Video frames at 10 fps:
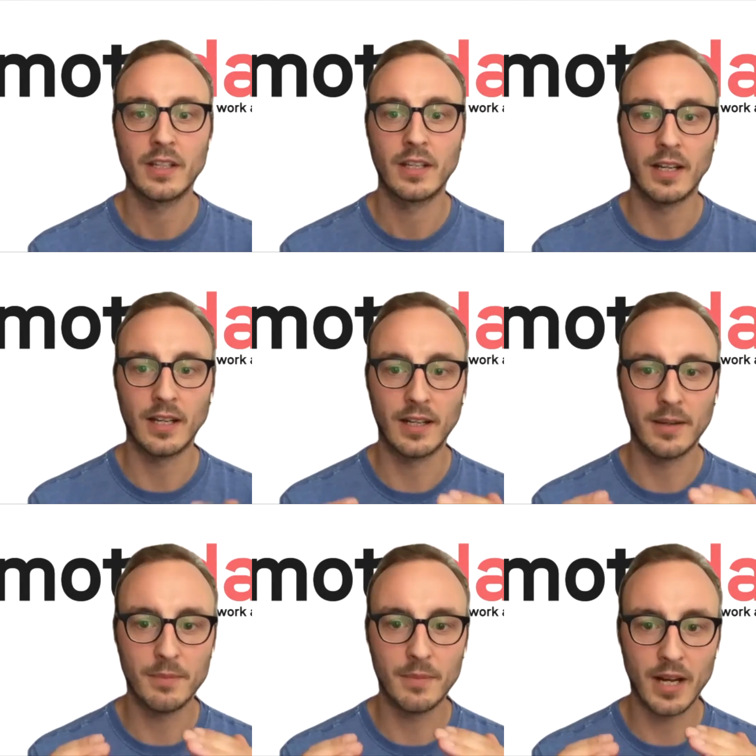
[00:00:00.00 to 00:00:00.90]

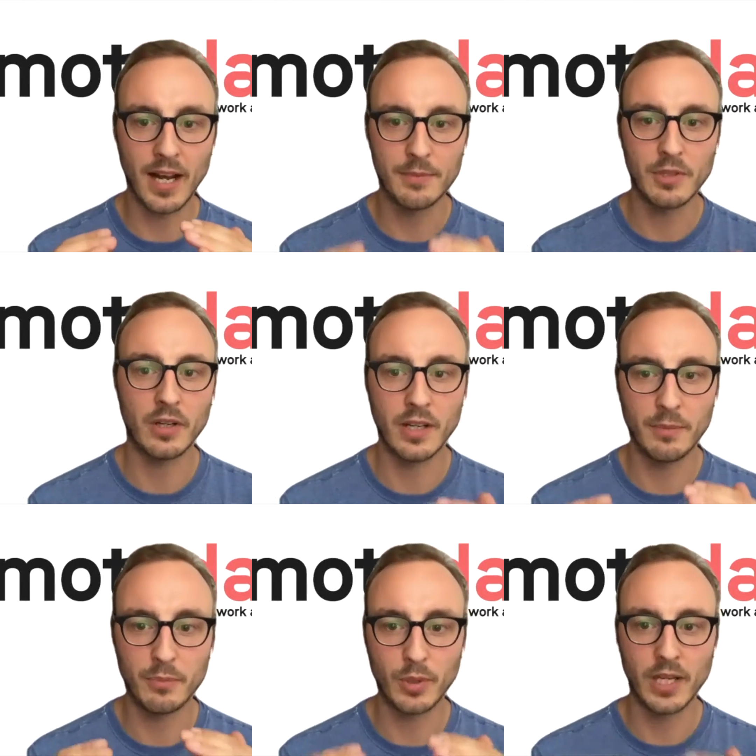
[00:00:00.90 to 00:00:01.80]
I'm gonna
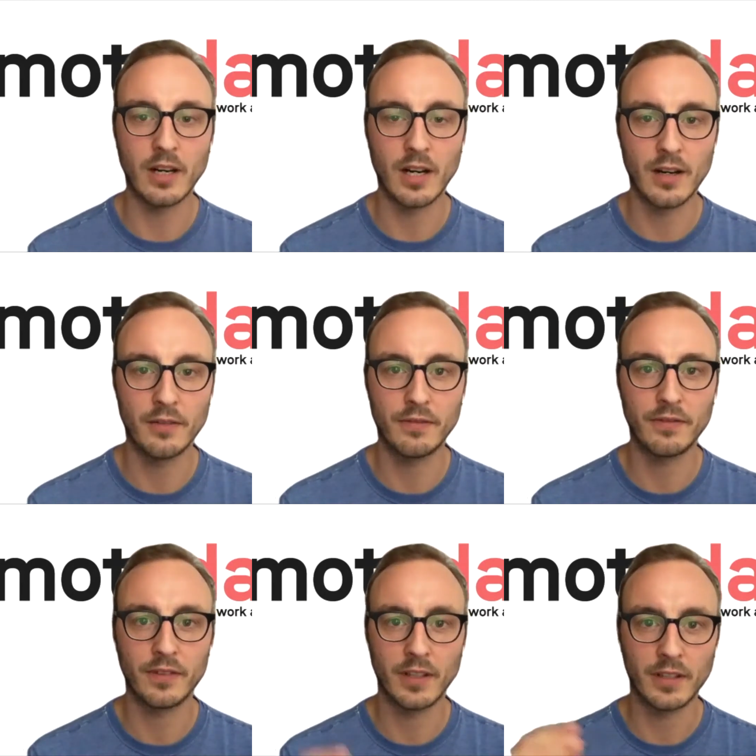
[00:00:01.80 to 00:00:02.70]
break off,
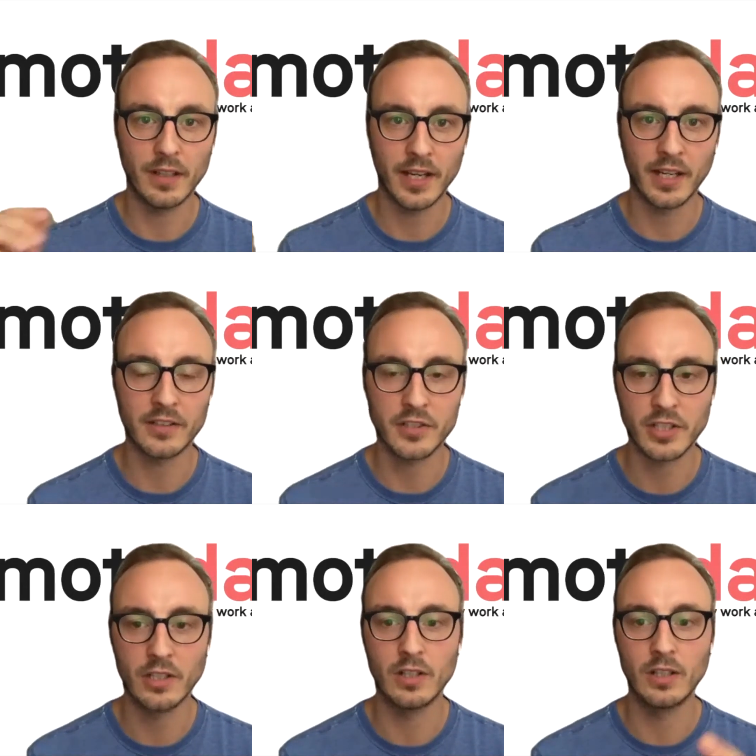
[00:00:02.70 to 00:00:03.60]
hang a
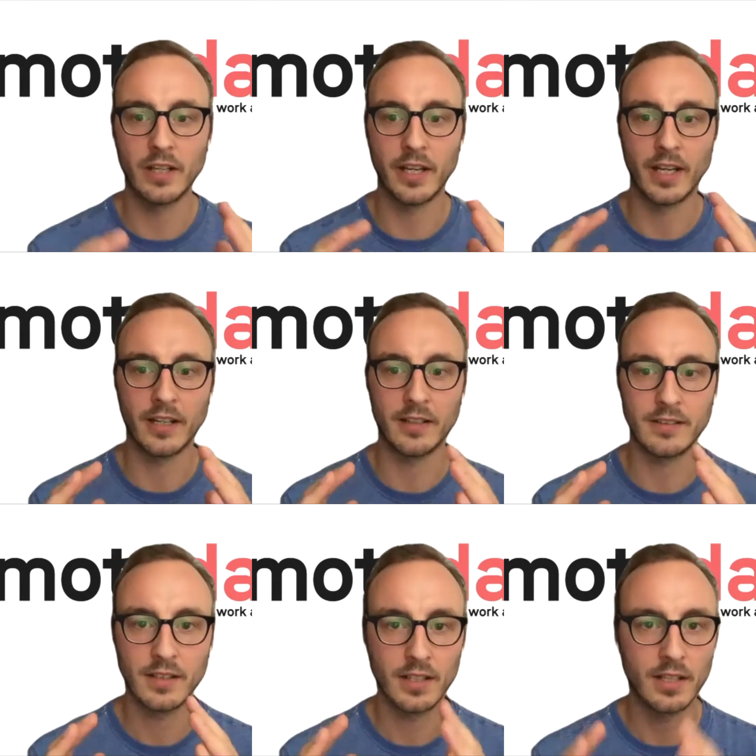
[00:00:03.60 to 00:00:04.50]
shingle, and
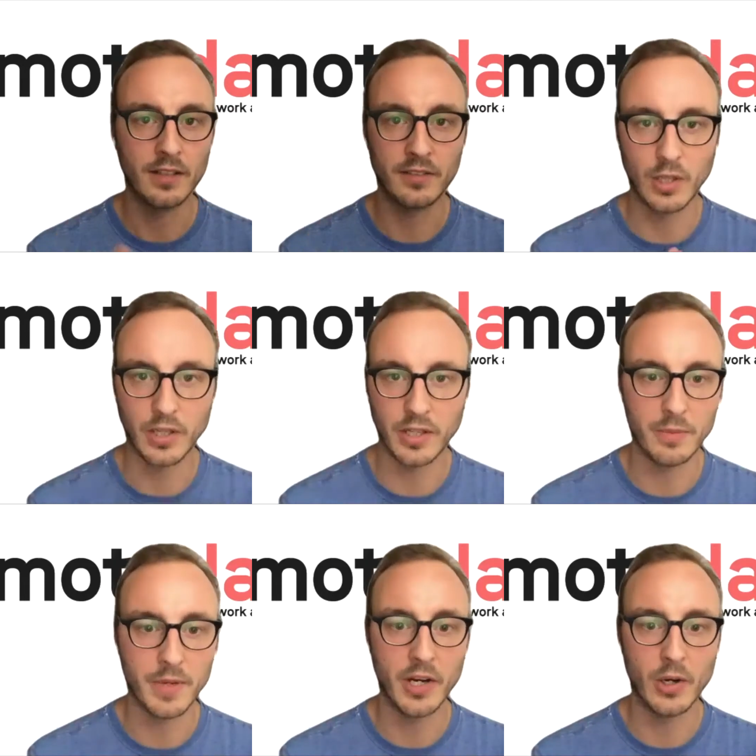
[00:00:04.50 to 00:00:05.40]
start out
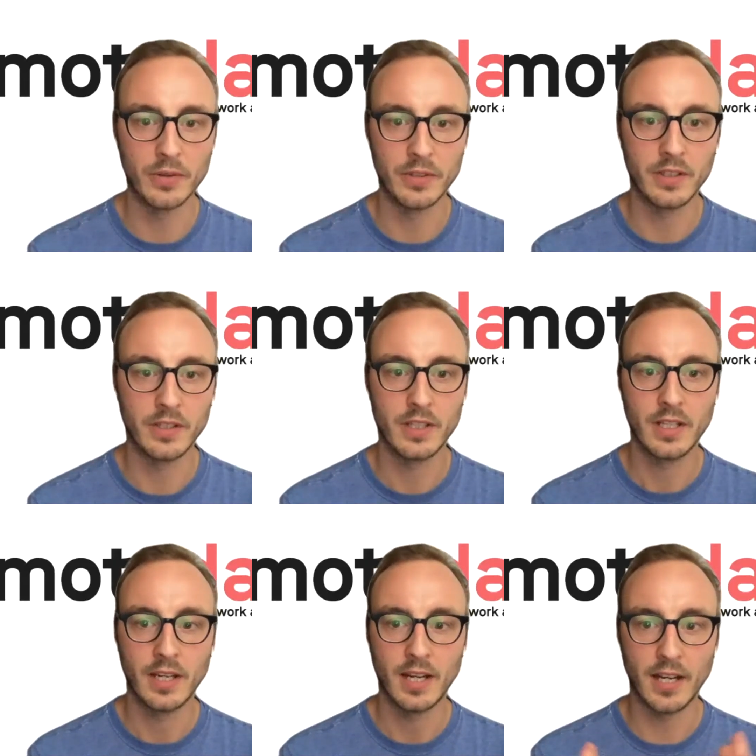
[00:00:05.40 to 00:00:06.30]
on my own.
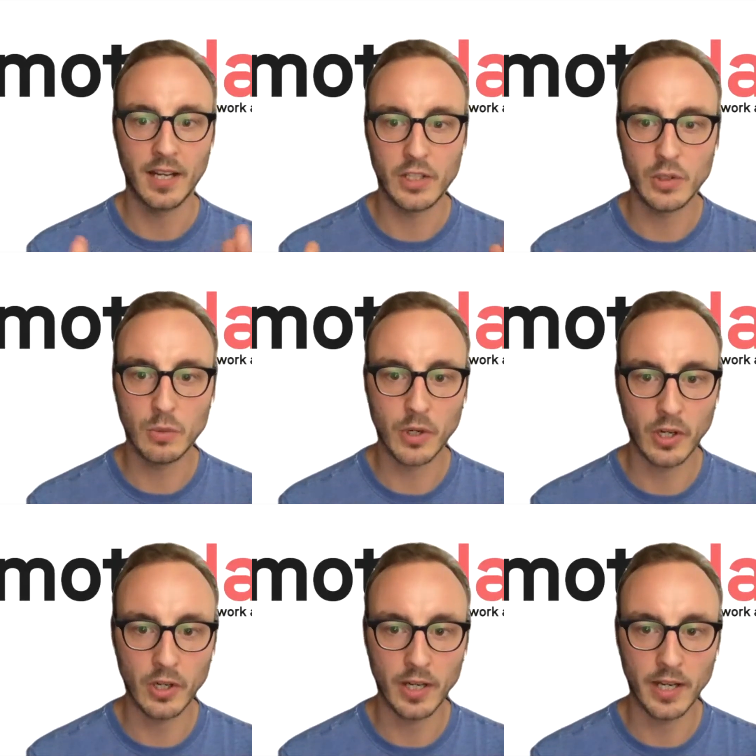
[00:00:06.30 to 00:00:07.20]
You
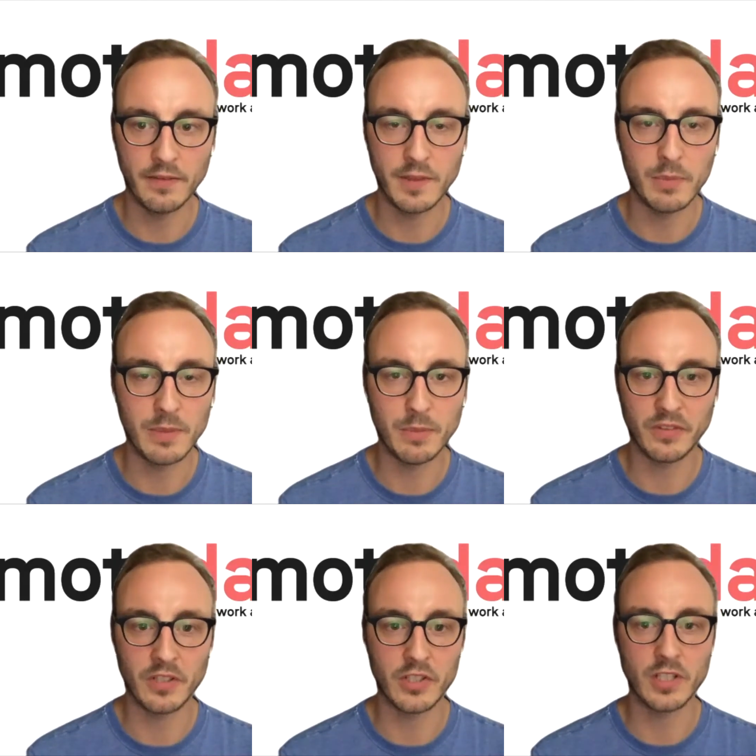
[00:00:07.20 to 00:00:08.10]
were at a VP
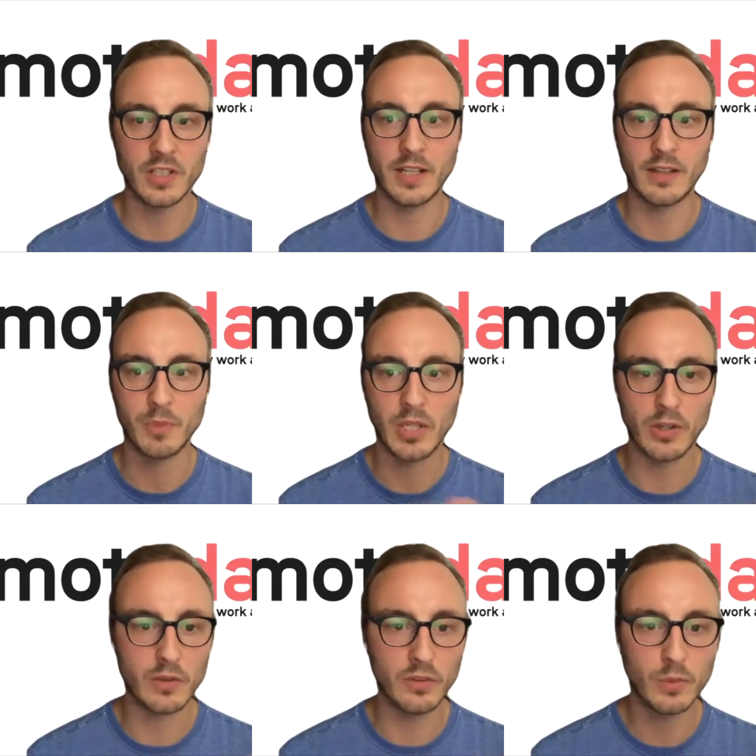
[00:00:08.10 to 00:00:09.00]
position at PR
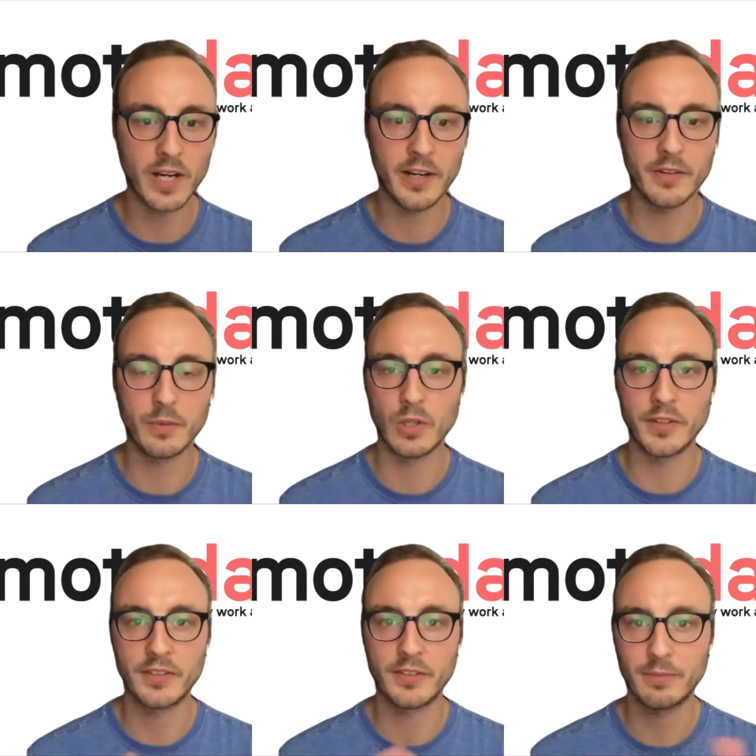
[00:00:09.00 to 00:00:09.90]
Newswire, the
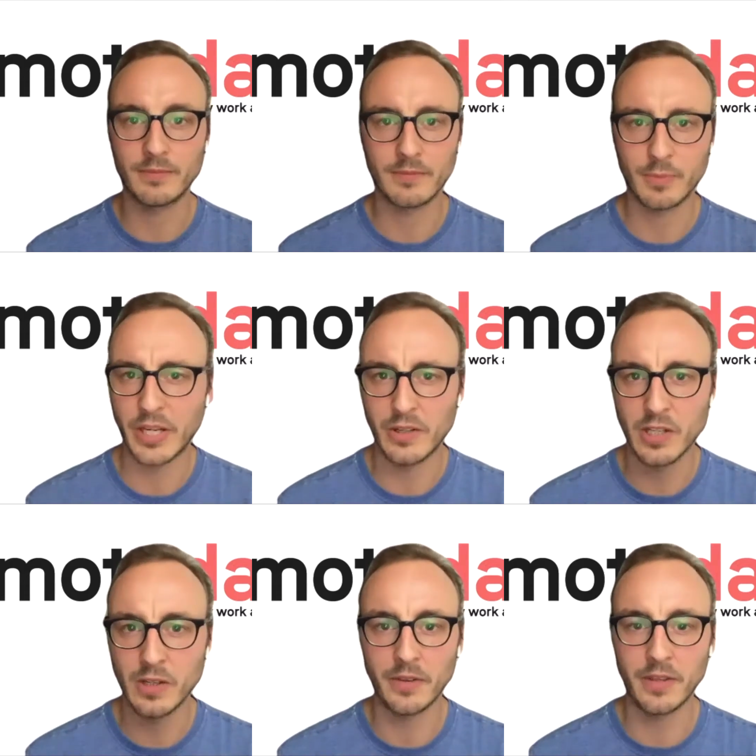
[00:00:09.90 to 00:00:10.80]
world's
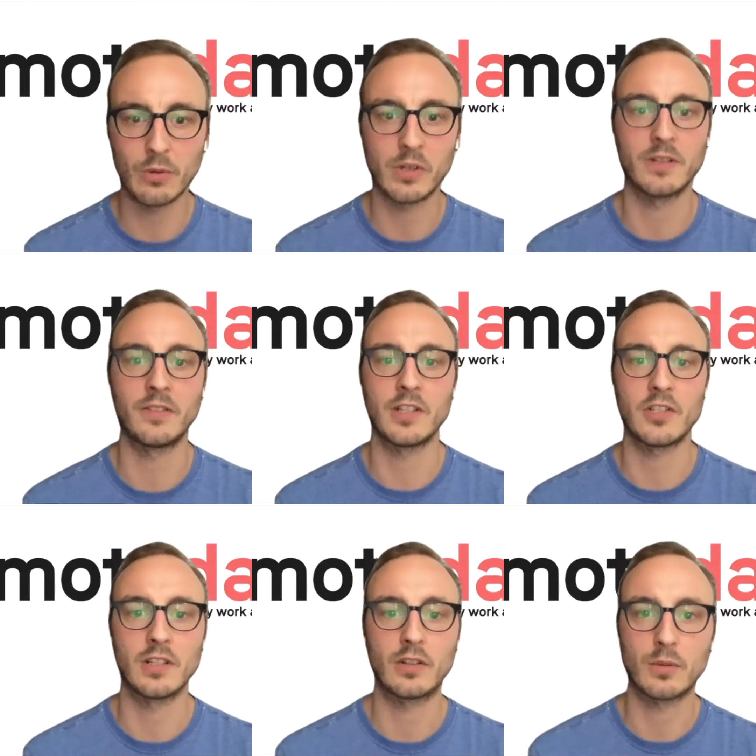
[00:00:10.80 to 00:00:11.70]
pioneer, I think,
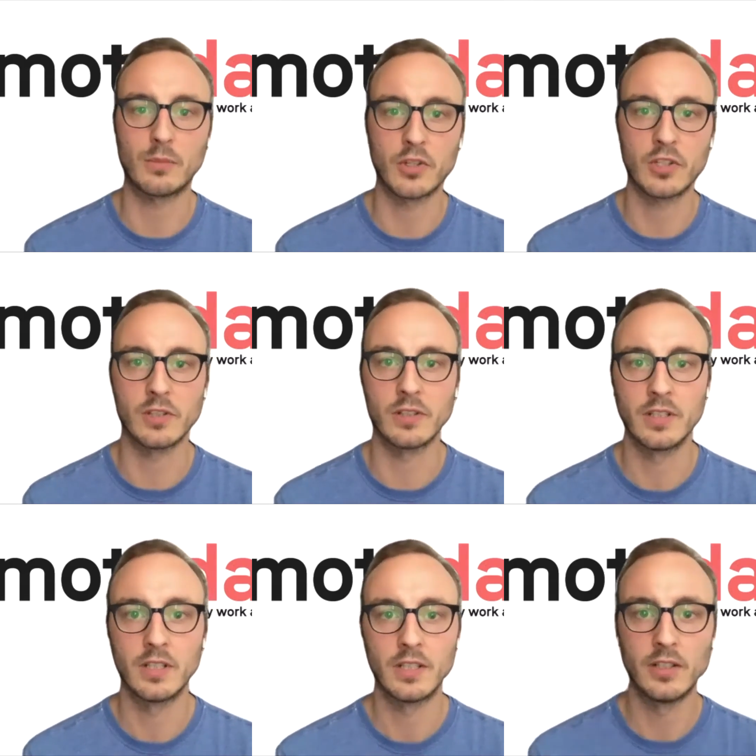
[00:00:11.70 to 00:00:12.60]
organization in commercial
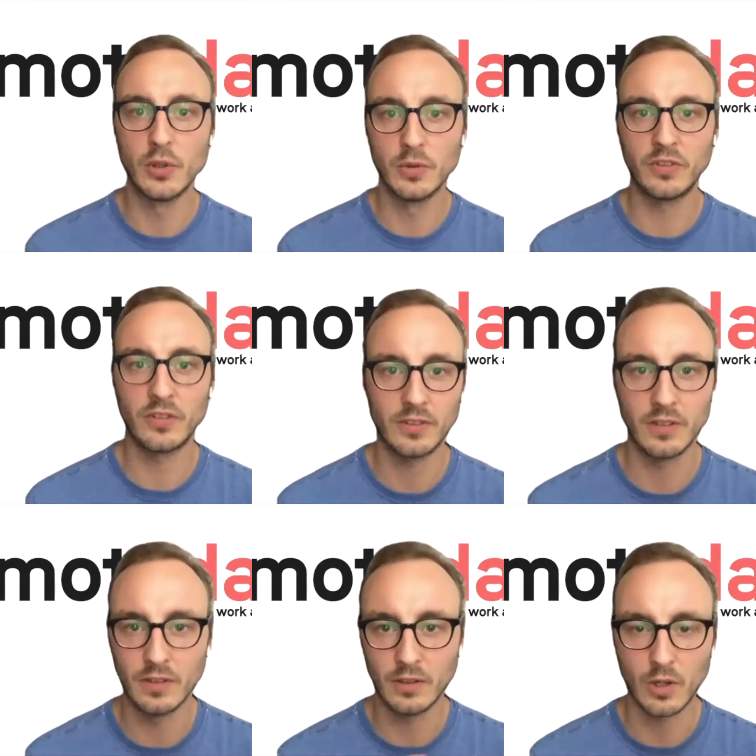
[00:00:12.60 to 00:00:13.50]
news
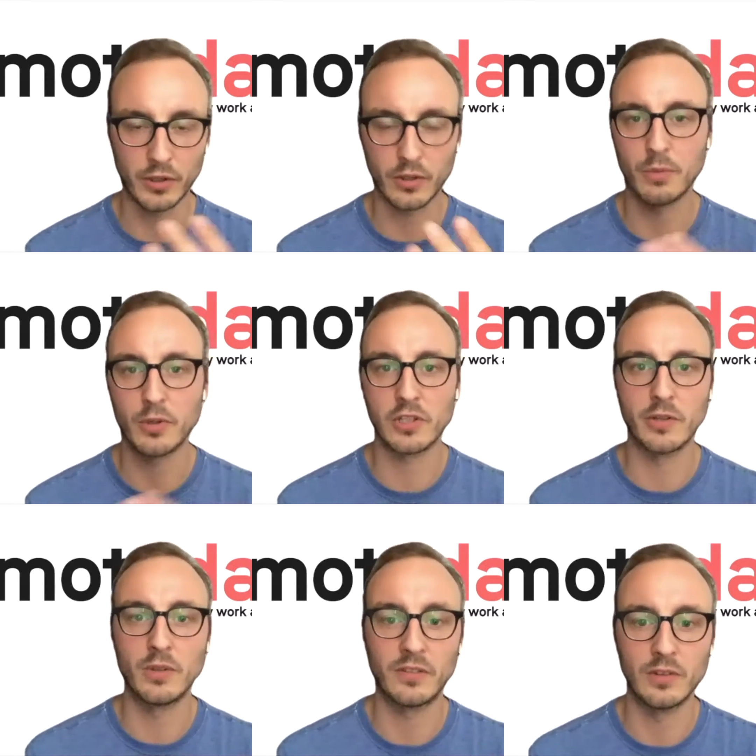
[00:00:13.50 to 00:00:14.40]
or commercial
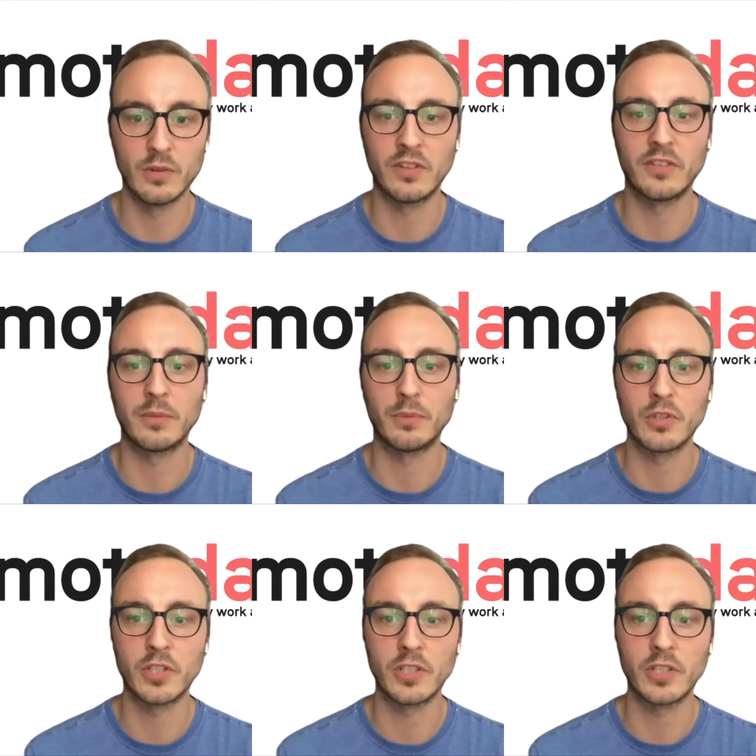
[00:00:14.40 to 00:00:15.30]
news
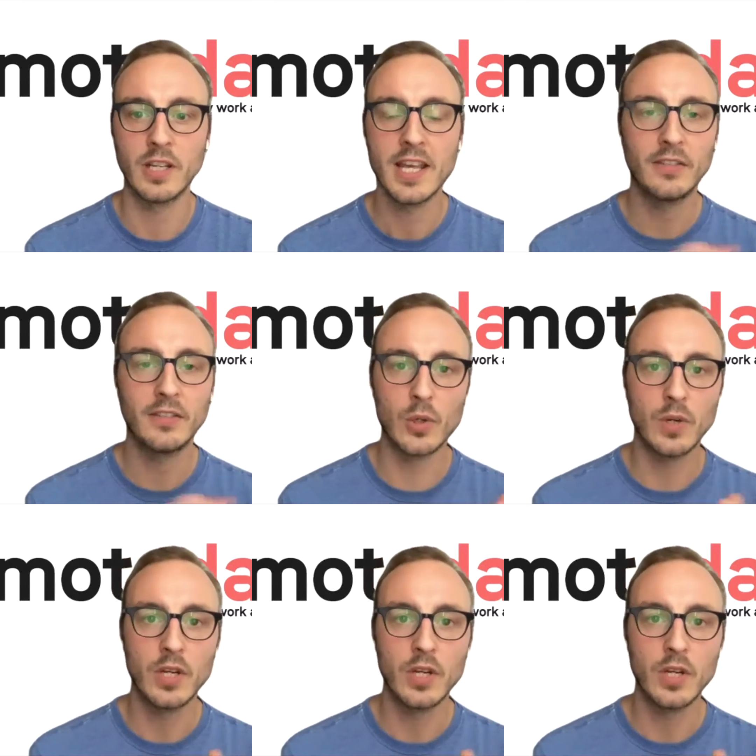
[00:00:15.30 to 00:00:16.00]
distribution. So